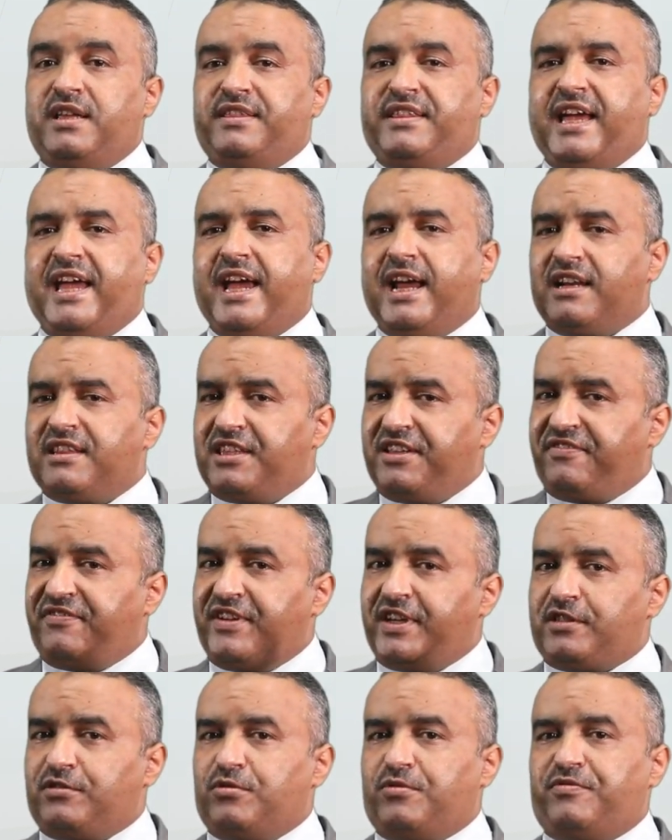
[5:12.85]
The health
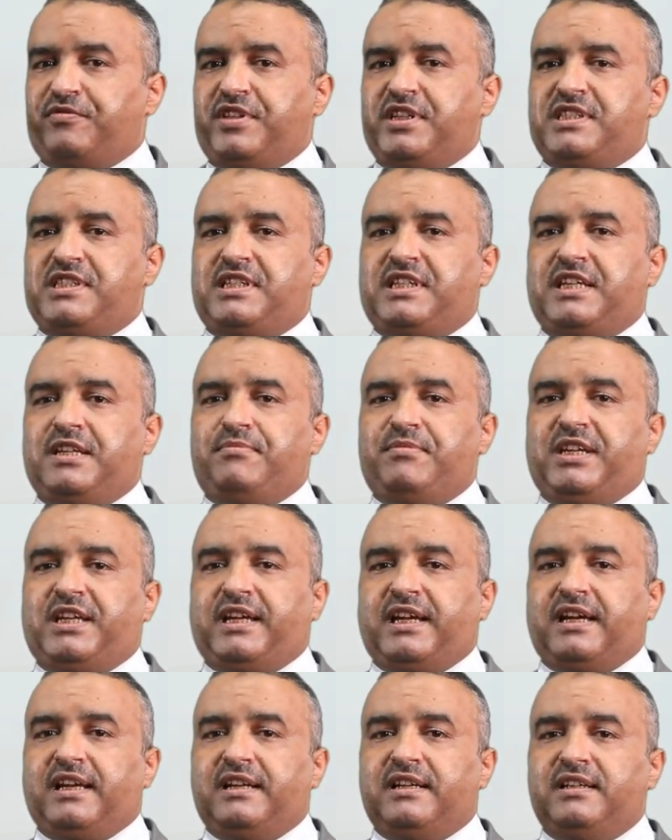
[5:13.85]
effect of this
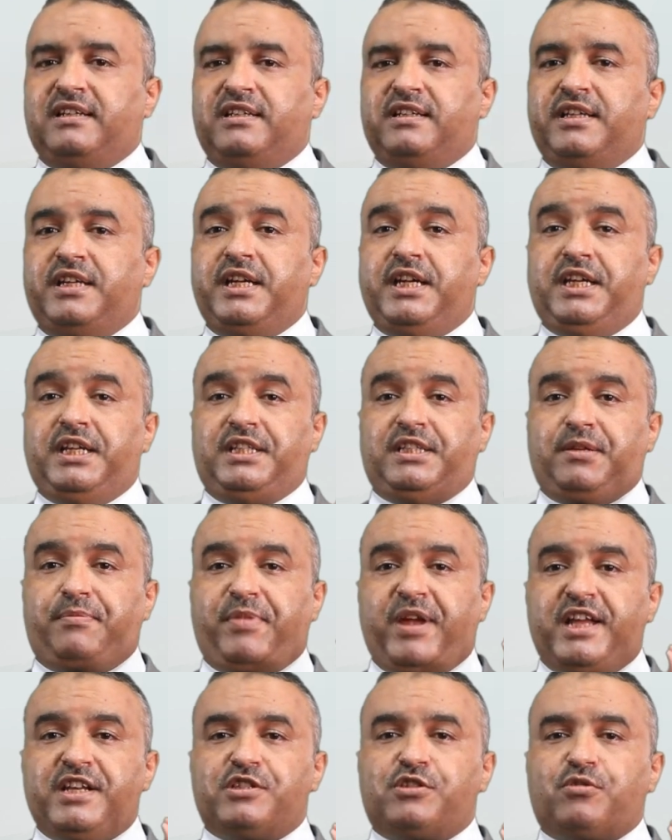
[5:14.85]
chemical
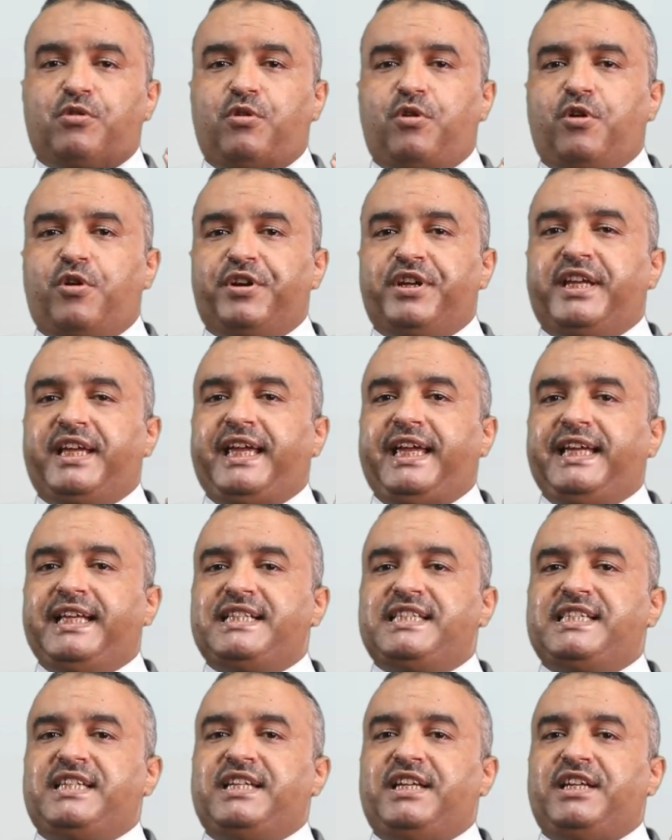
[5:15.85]
depends on
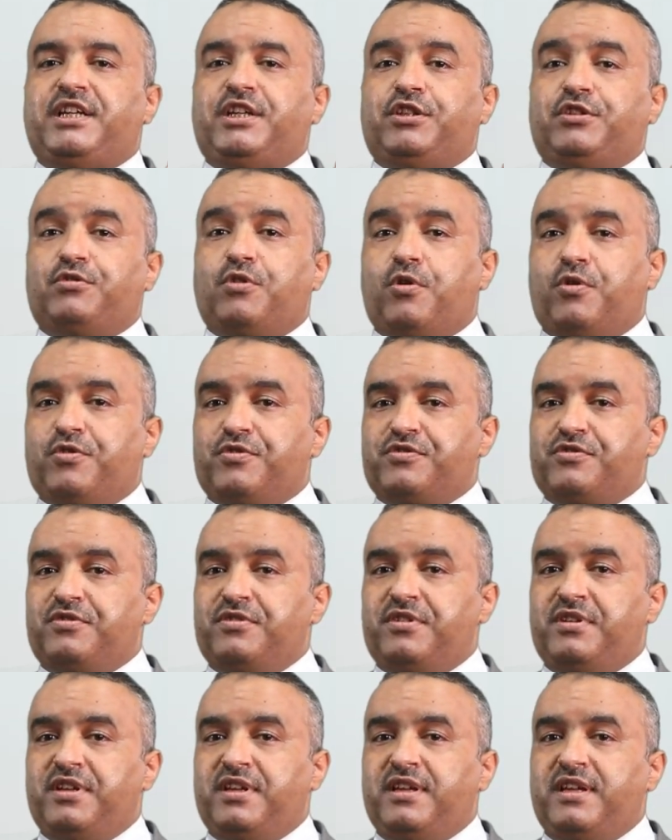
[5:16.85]
its dose.
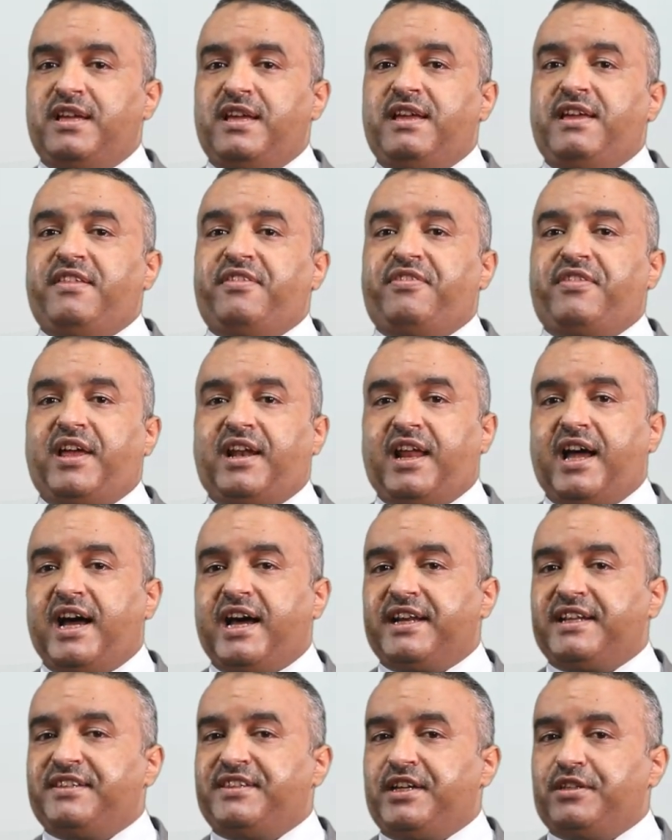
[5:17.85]
The
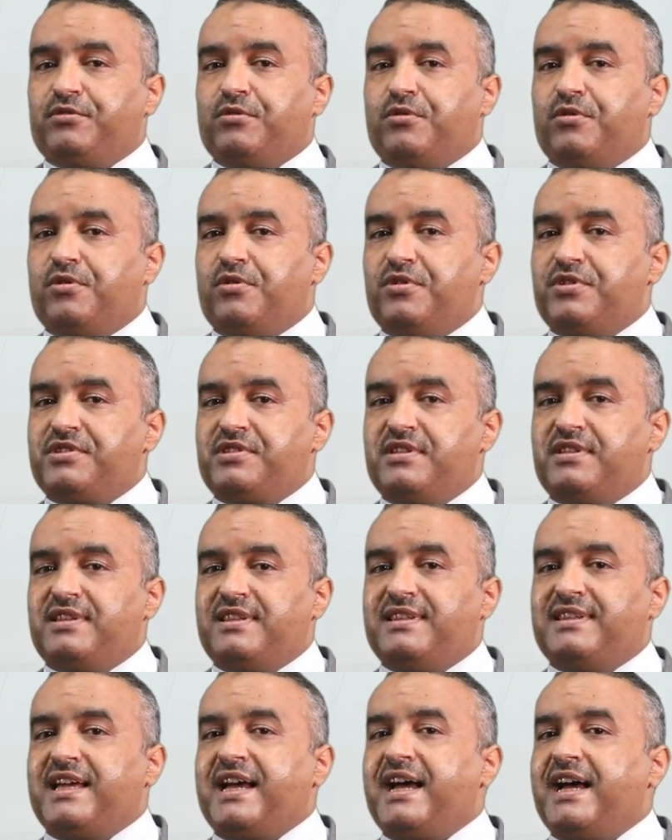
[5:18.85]
larger the dose,
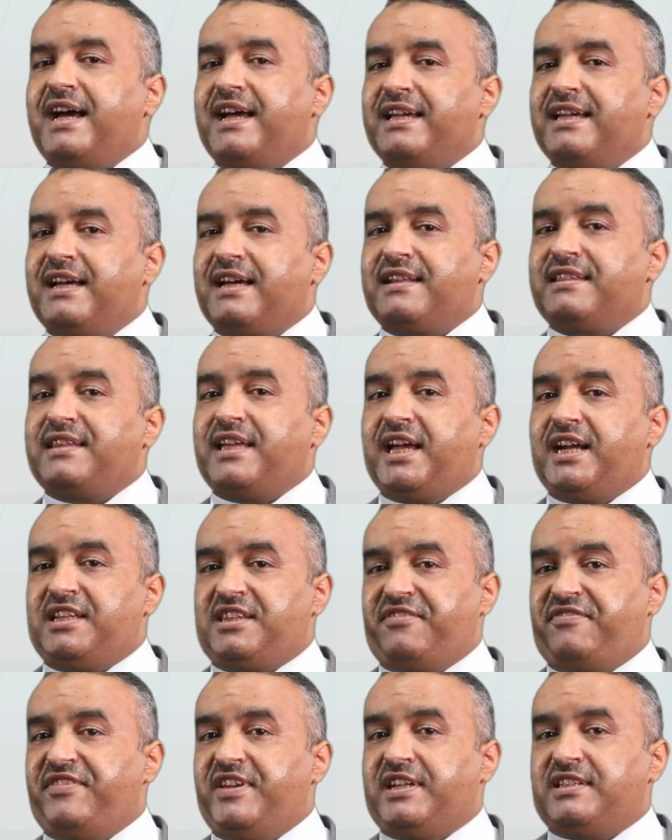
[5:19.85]
the higher the health
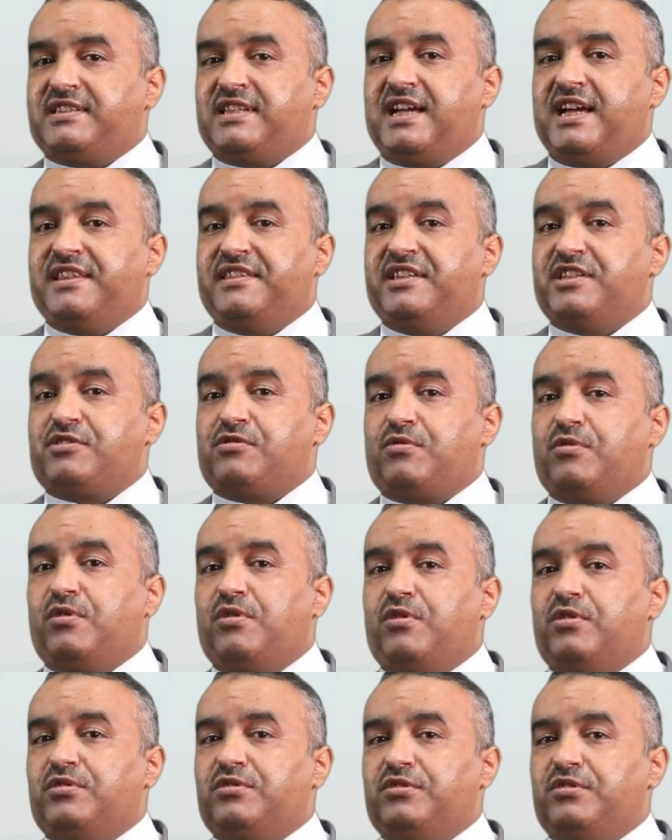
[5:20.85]
effect, and this is
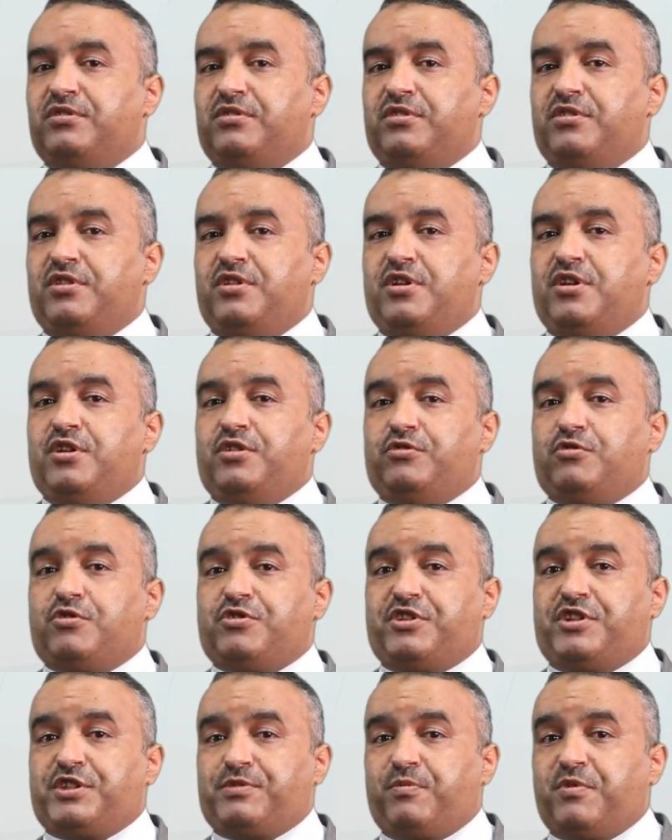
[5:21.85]
called
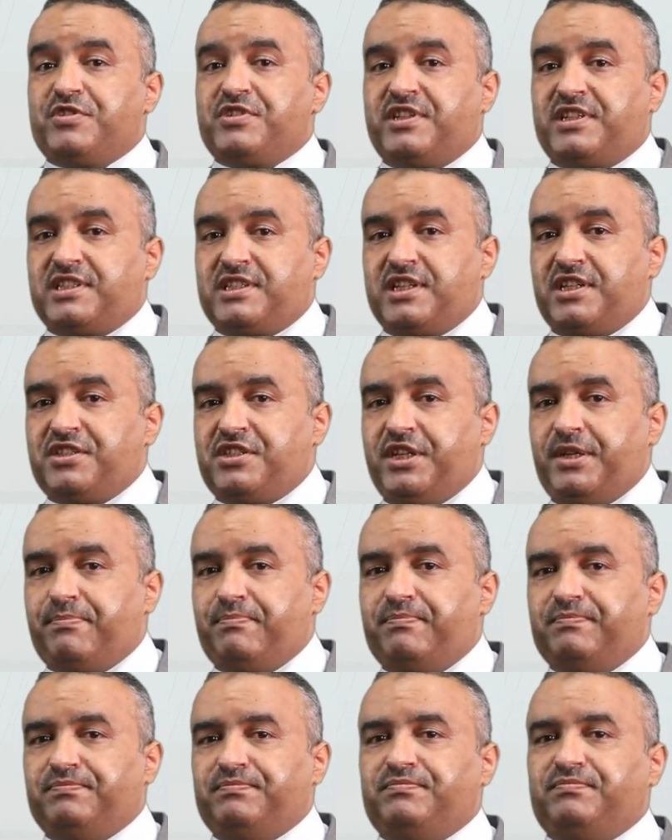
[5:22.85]
dose-response
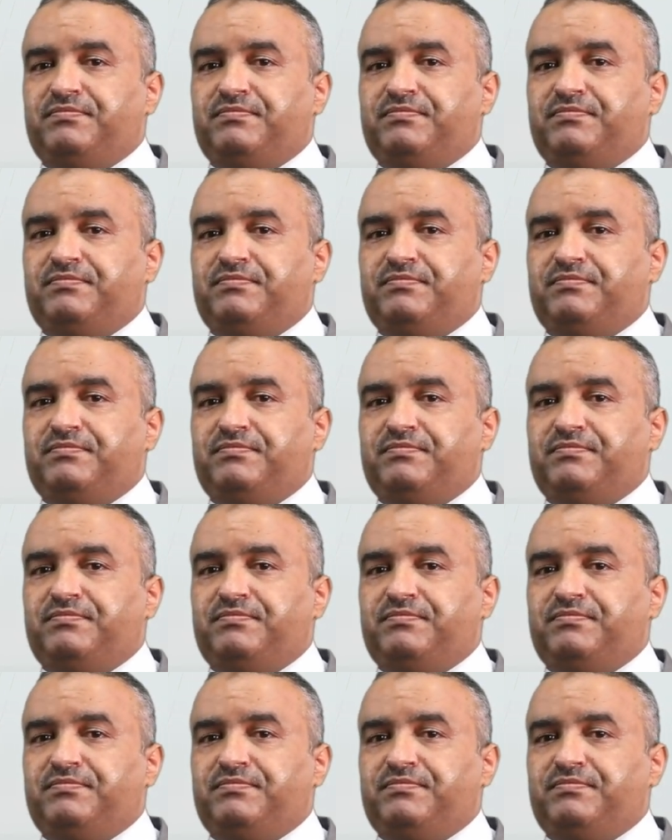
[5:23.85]
relationship.